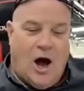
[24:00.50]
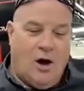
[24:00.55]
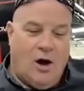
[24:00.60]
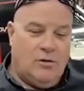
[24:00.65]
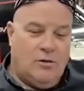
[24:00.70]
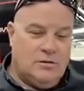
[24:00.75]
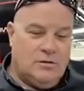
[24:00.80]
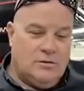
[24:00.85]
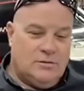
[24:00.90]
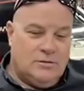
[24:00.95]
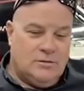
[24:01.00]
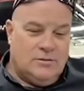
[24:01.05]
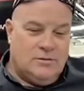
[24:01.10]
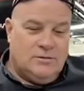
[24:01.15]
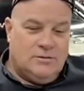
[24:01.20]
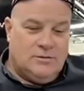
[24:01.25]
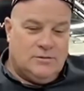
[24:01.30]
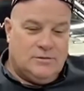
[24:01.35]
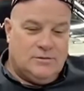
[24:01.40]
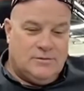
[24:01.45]
the lady's
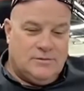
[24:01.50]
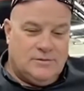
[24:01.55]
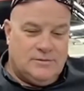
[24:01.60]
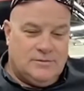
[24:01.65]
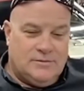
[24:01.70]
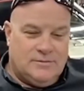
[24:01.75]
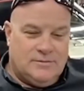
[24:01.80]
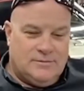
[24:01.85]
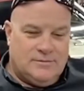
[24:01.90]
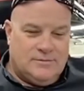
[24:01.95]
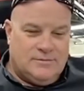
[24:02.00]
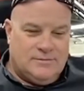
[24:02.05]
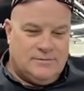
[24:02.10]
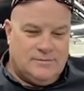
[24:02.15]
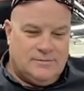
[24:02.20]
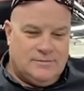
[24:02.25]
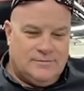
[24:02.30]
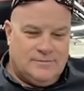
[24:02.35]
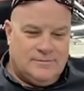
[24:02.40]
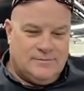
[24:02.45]
like, "What?"
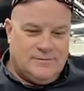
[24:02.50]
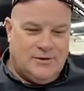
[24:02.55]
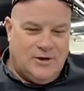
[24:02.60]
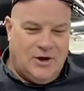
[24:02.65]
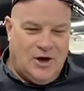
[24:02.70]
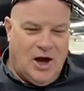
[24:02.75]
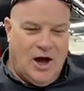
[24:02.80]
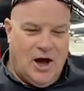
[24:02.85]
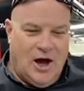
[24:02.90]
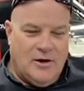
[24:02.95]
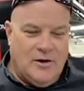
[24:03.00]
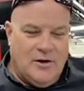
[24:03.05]
And I said, I